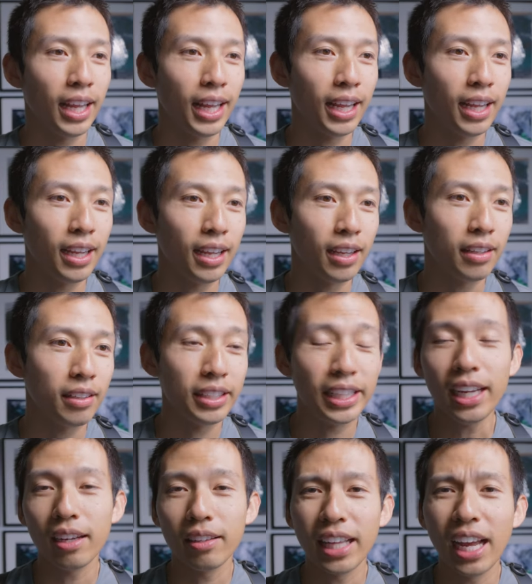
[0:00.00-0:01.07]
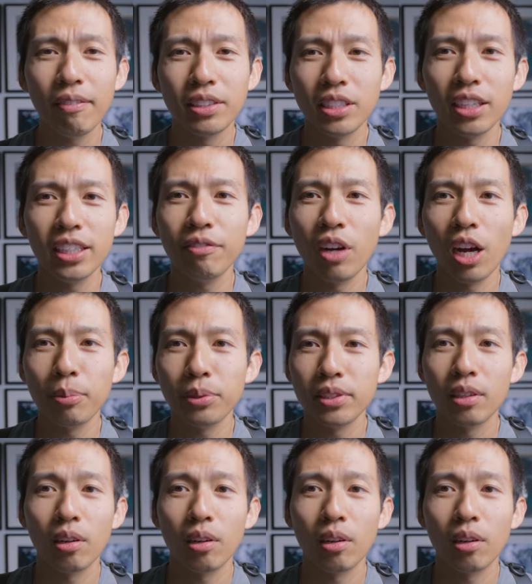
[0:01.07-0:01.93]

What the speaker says: And yeah, they have a ton of different options.